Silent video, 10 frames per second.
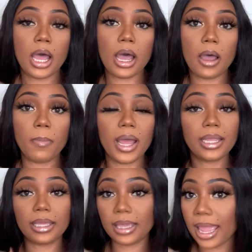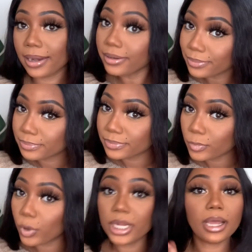Um, again,
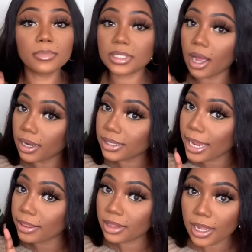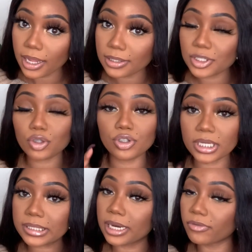when it comes to online things, you
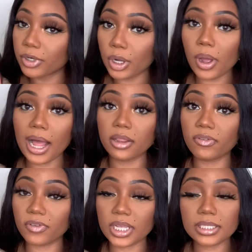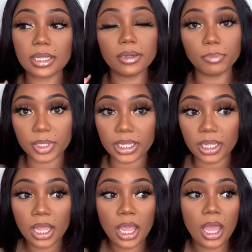just never know how the fit is gonna
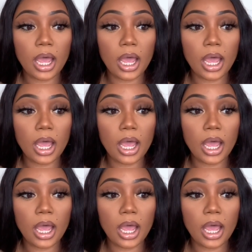be.